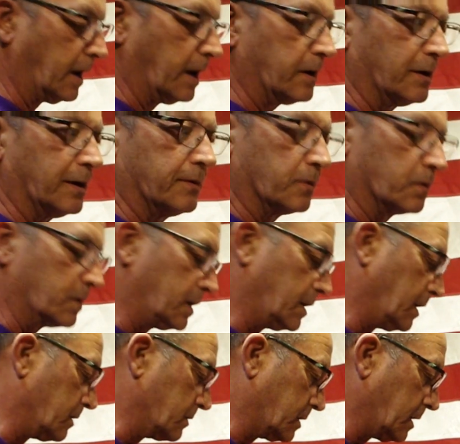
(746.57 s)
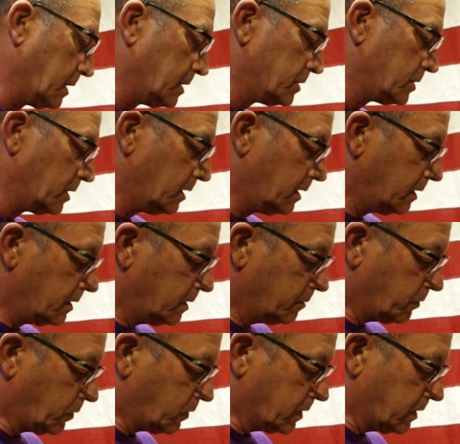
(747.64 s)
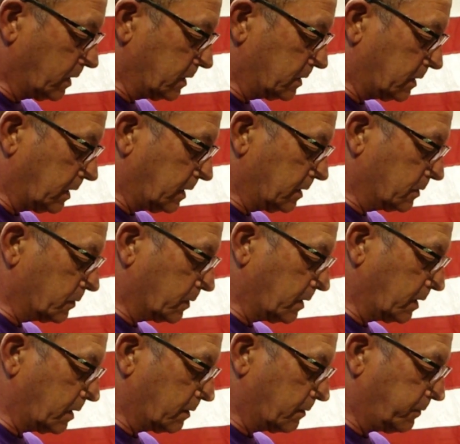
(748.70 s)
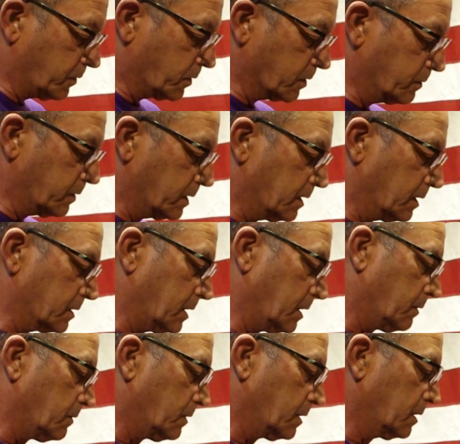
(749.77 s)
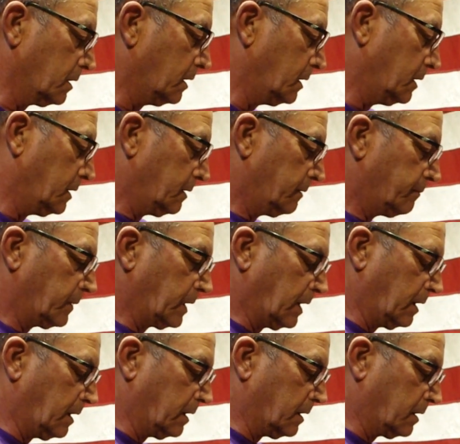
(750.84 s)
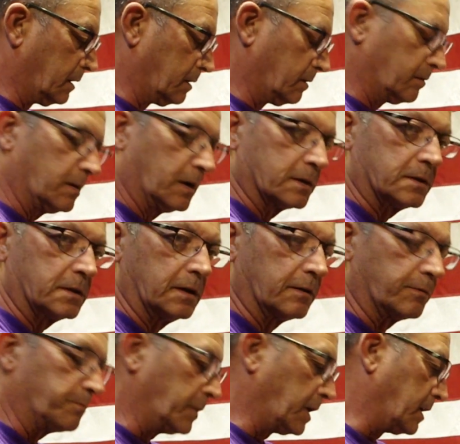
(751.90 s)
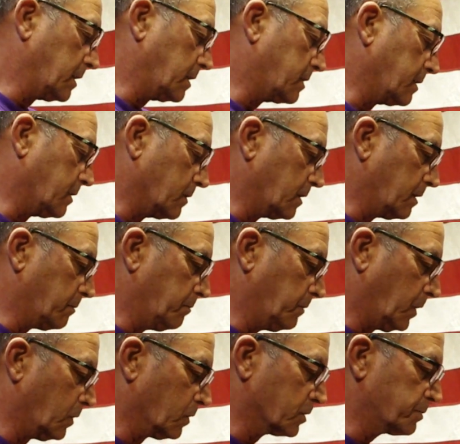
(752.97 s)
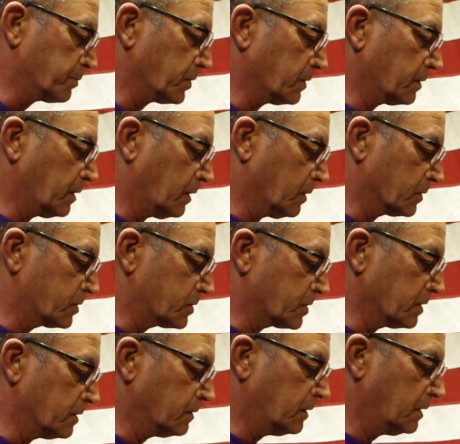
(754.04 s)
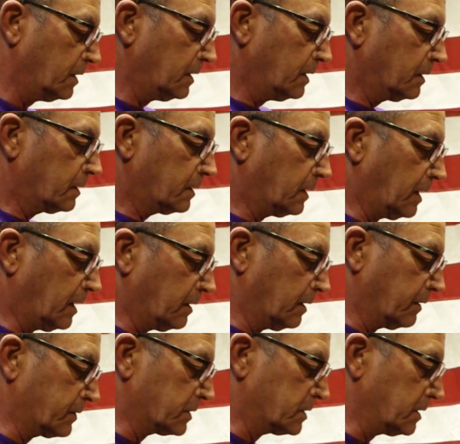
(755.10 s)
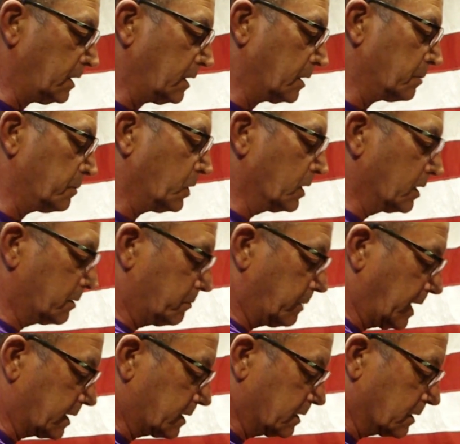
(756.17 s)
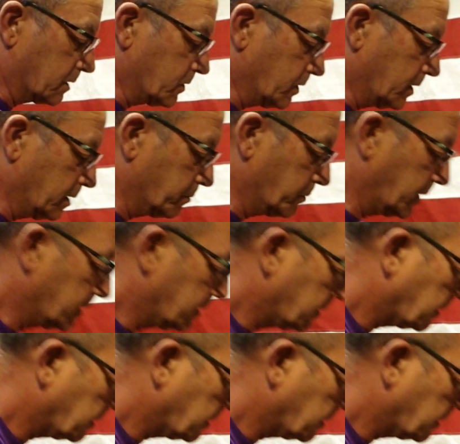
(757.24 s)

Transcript: I don't have a run-out gauge. One of these days when I can afford one, I'll get one, and I'll see if my theory holds true. Now, after seating the bullet, back to the crimp.